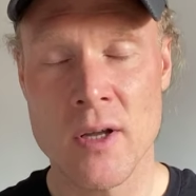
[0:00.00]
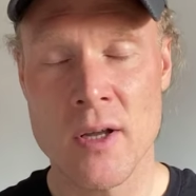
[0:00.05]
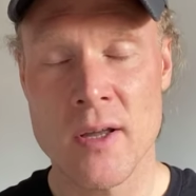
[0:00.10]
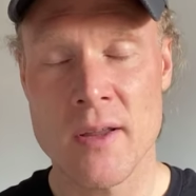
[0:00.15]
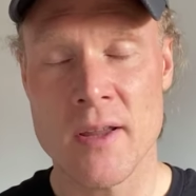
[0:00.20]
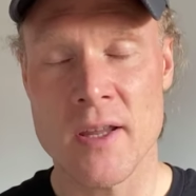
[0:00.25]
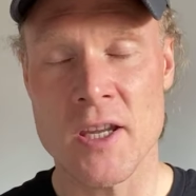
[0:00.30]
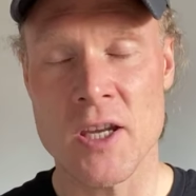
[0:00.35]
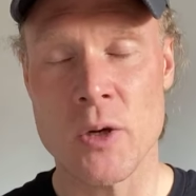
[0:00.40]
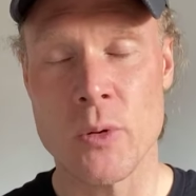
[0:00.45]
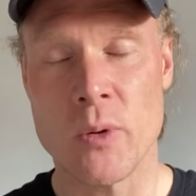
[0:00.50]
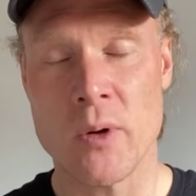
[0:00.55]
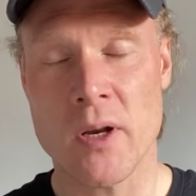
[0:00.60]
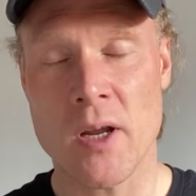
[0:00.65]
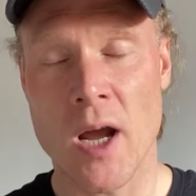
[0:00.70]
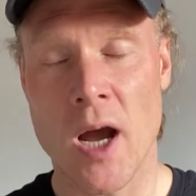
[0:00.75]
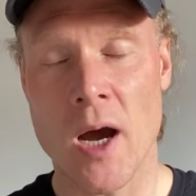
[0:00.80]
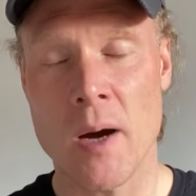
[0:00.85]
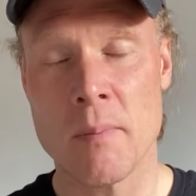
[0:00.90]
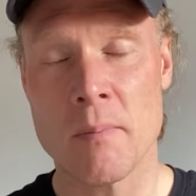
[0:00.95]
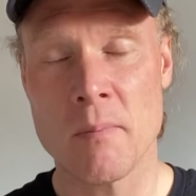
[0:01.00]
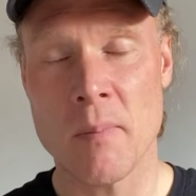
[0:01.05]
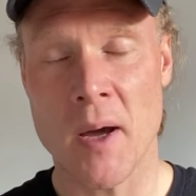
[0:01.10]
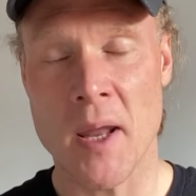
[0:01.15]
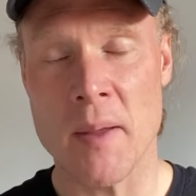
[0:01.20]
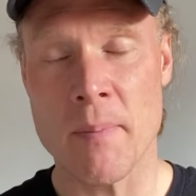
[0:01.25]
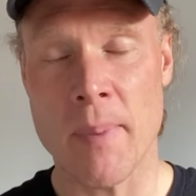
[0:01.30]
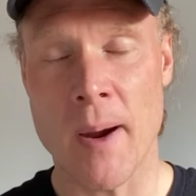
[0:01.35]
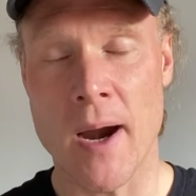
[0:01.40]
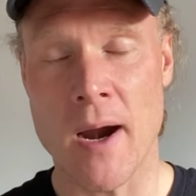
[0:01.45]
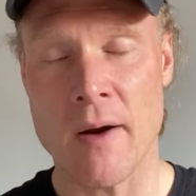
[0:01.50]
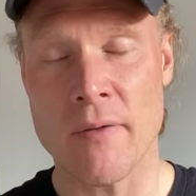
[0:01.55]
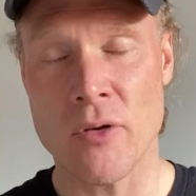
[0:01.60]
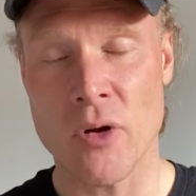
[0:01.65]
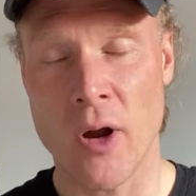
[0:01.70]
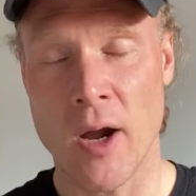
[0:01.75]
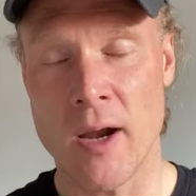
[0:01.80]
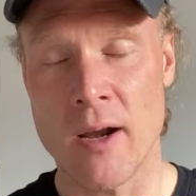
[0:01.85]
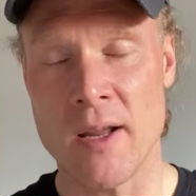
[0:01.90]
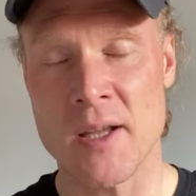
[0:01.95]
that you would come by the power of your
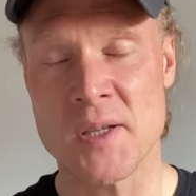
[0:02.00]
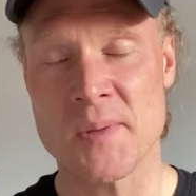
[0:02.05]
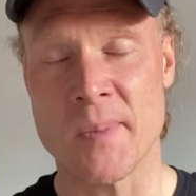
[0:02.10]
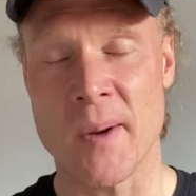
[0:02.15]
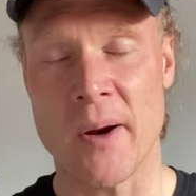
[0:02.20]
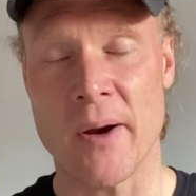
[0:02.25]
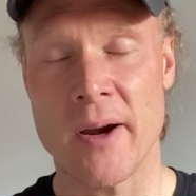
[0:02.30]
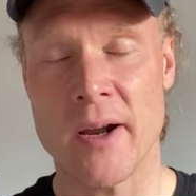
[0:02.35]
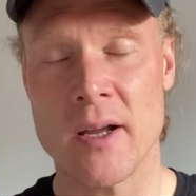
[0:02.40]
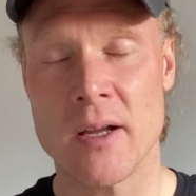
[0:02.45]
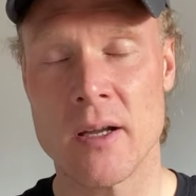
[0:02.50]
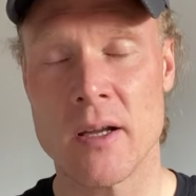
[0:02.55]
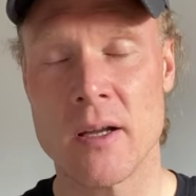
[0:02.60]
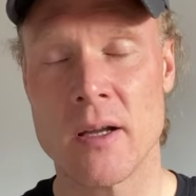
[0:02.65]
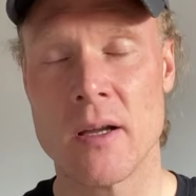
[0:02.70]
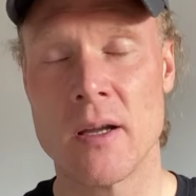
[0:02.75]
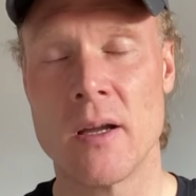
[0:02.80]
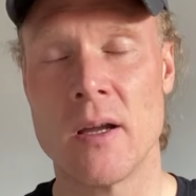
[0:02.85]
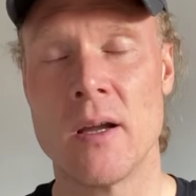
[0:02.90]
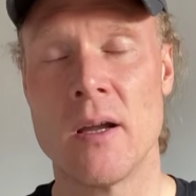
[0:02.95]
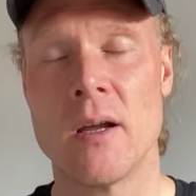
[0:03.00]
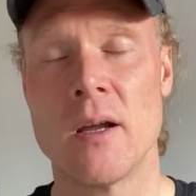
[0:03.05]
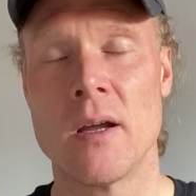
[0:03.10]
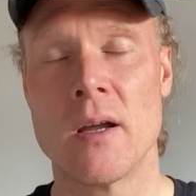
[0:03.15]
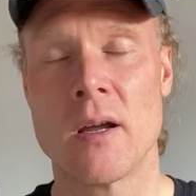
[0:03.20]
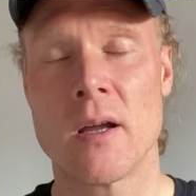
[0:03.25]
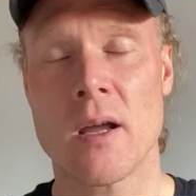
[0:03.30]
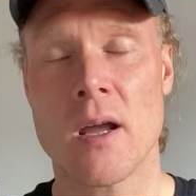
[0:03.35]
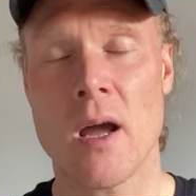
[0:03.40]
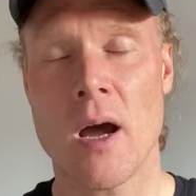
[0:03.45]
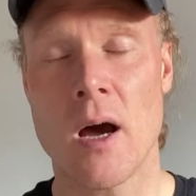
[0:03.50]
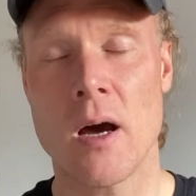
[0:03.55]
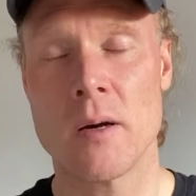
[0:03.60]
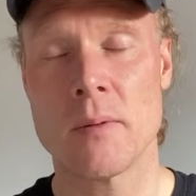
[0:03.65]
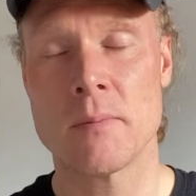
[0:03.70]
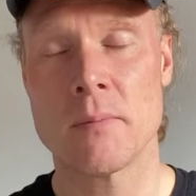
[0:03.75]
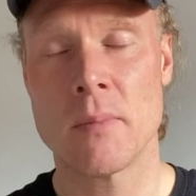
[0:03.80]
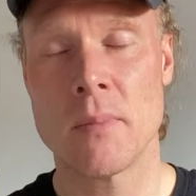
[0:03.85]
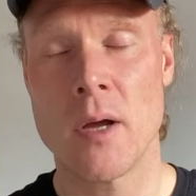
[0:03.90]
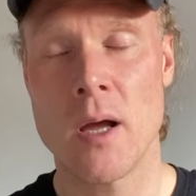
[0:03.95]
Holy Spirit.
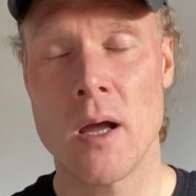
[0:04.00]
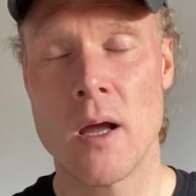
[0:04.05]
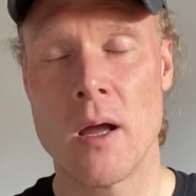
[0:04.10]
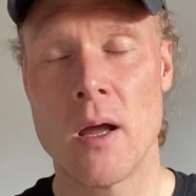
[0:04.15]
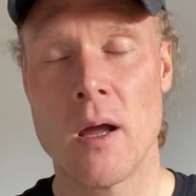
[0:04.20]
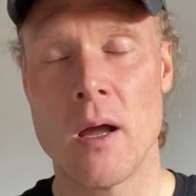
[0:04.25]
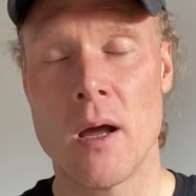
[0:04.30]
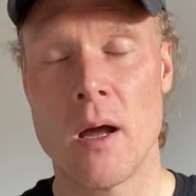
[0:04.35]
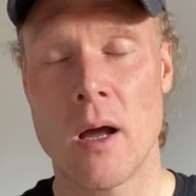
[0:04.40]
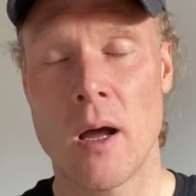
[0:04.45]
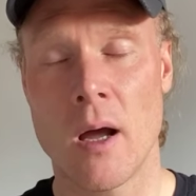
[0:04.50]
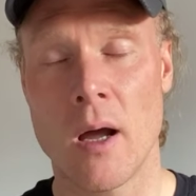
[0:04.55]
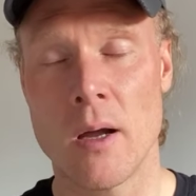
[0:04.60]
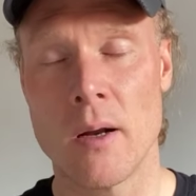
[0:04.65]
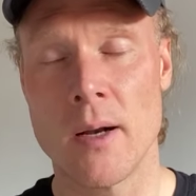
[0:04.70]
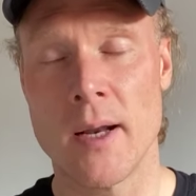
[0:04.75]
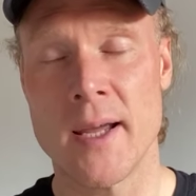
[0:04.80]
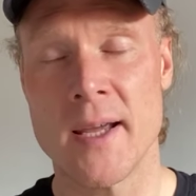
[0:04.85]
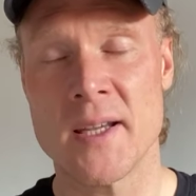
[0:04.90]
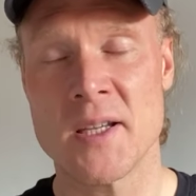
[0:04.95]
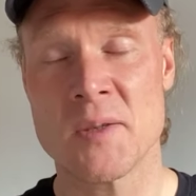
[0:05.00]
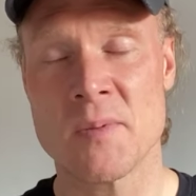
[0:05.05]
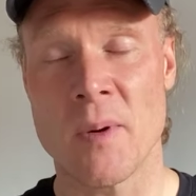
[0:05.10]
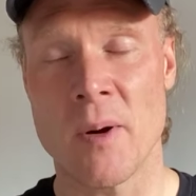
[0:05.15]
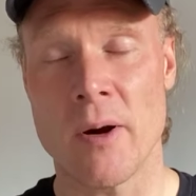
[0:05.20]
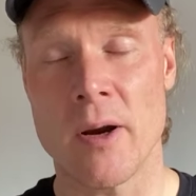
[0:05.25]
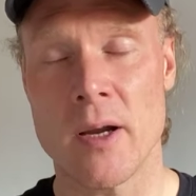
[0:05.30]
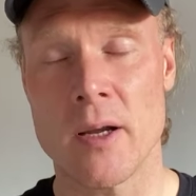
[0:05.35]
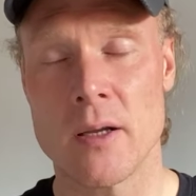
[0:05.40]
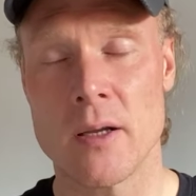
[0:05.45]
Come, Holy Spirit.